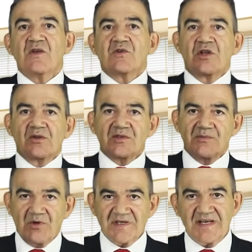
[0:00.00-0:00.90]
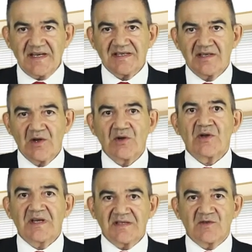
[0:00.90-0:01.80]
Ronaldo's worst case scenario
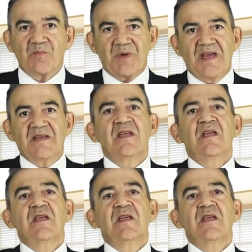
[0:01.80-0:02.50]
is to pay